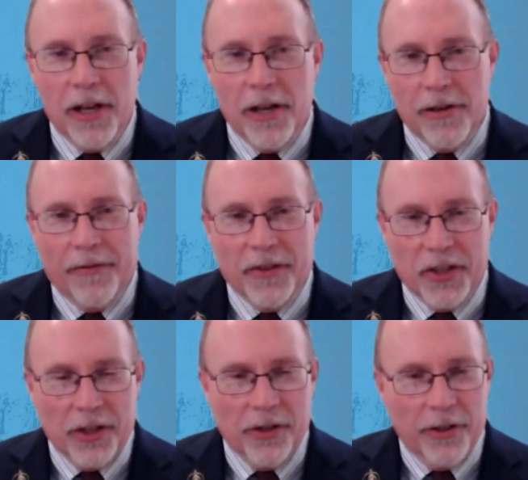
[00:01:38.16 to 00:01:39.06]
in the
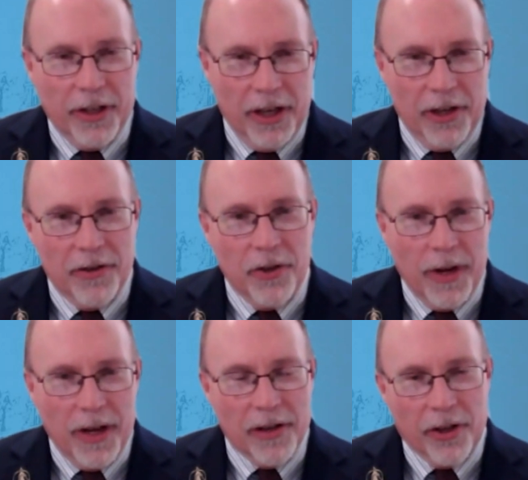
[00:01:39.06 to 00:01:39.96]
facility
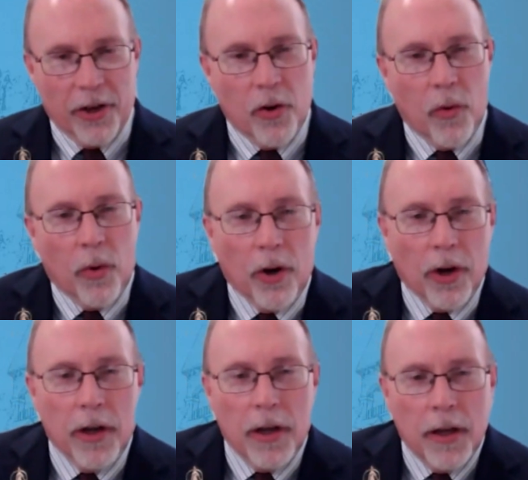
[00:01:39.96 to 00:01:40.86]
doing clinical work?